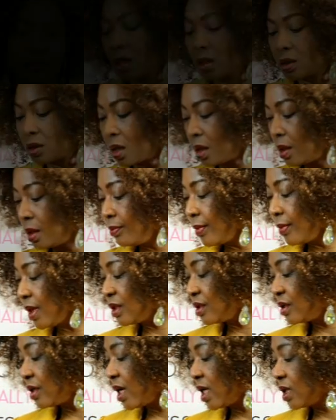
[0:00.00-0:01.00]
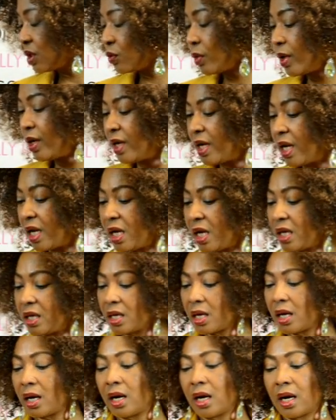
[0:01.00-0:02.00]
so the materials we
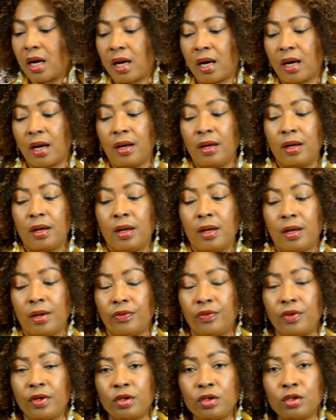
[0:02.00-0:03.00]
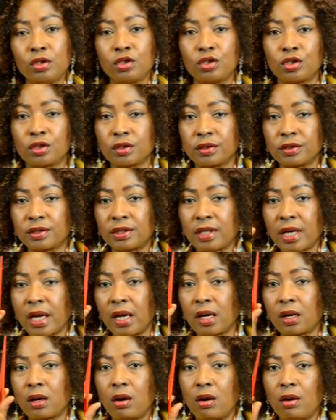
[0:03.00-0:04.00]
need are the usual
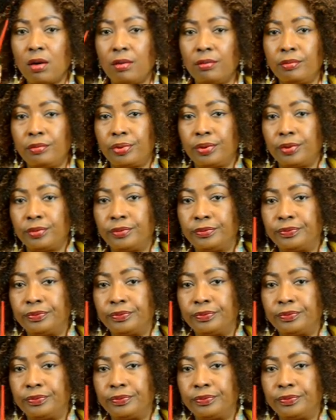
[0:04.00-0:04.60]
take comb